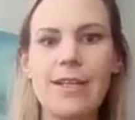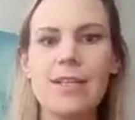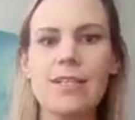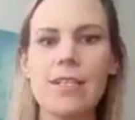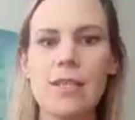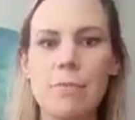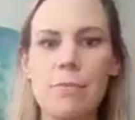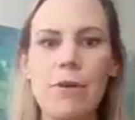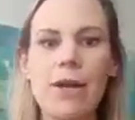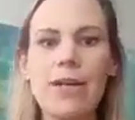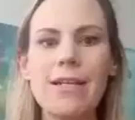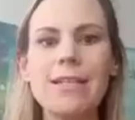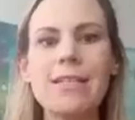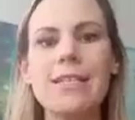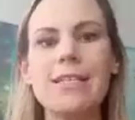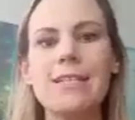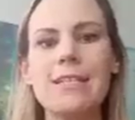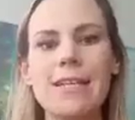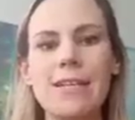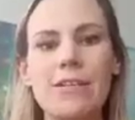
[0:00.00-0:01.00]
So the brain is
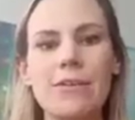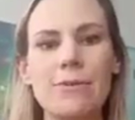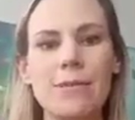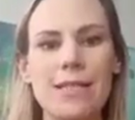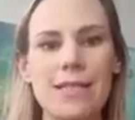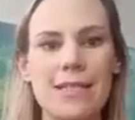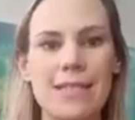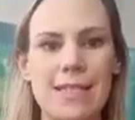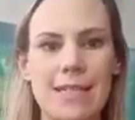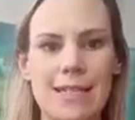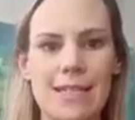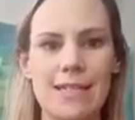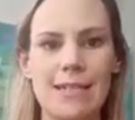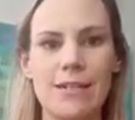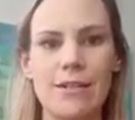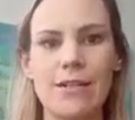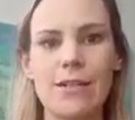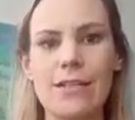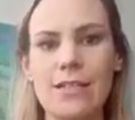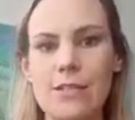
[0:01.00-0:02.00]
continuously
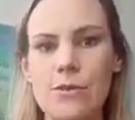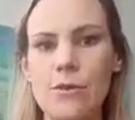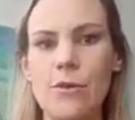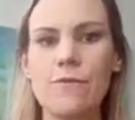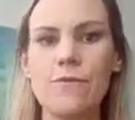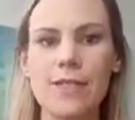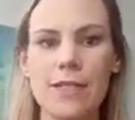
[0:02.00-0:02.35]
sending these nerve